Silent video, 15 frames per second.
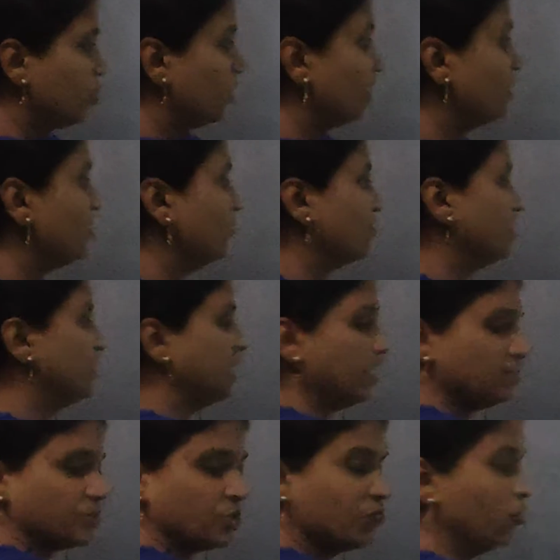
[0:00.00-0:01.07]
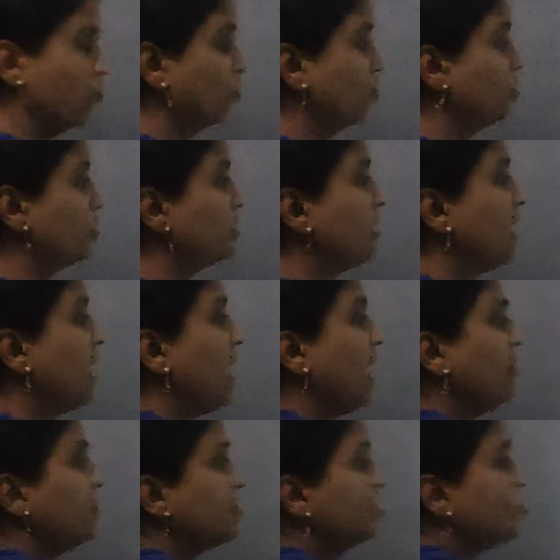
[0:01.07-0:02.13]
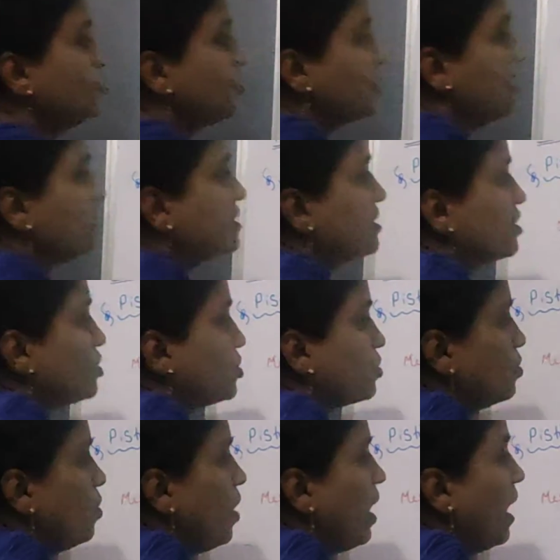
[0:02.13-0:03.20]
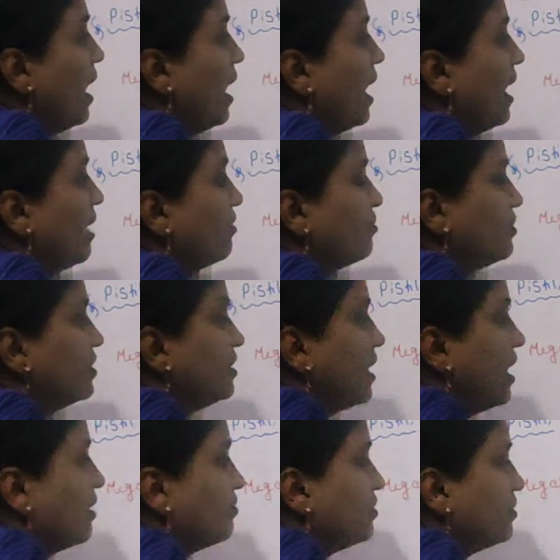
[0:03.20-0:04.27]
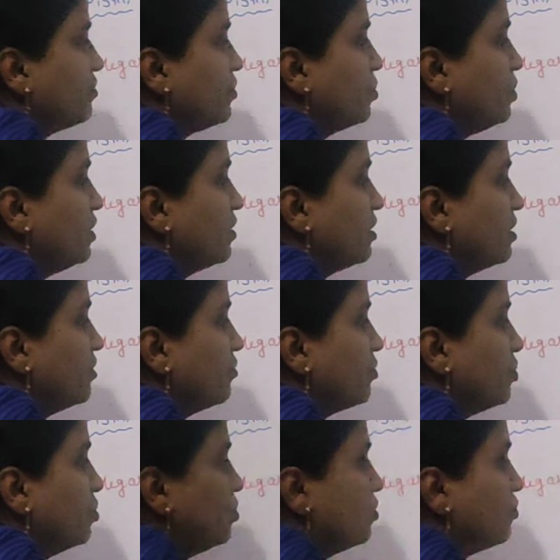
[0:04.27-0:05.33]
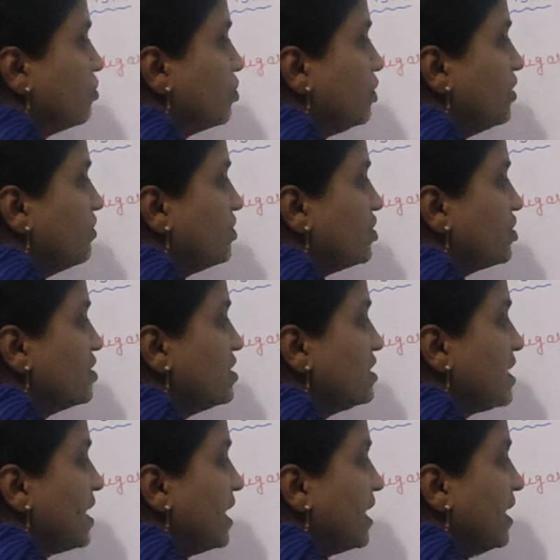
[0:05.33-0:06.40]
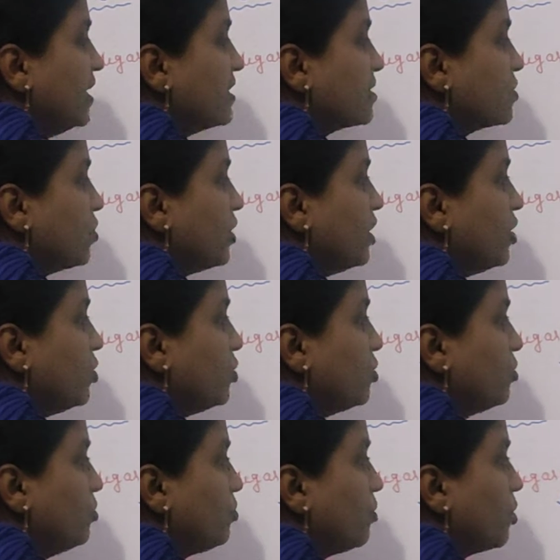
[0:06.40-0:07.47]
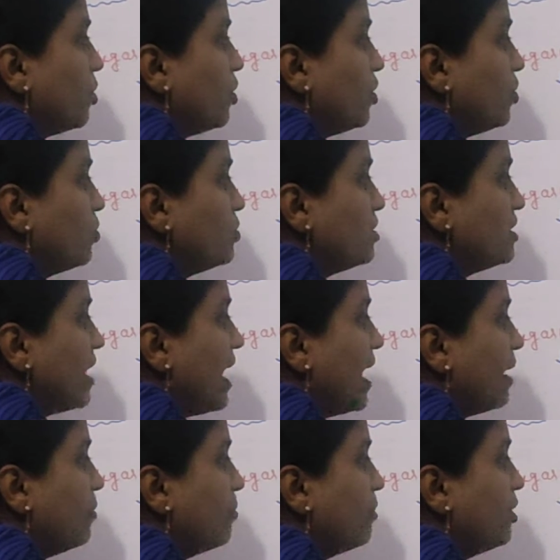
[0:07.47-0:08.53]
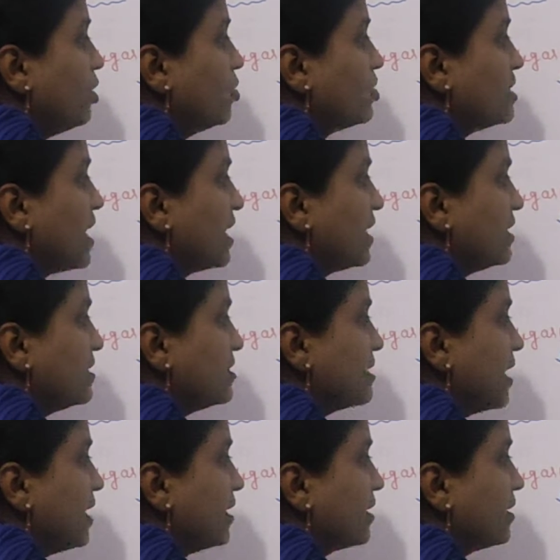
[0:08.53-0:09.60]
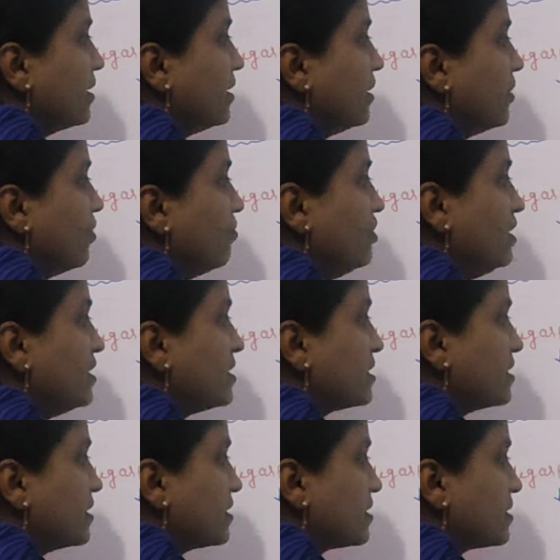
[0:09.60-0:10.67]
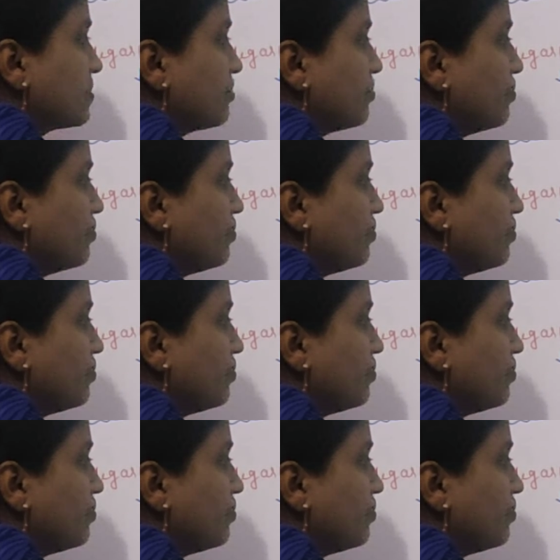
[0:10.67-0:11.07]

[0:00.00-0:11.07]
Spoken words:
What are the different types of ovules? And this nucellus tissue, after few divisions, it is going to produce the embryo sac inside. We'll discuss.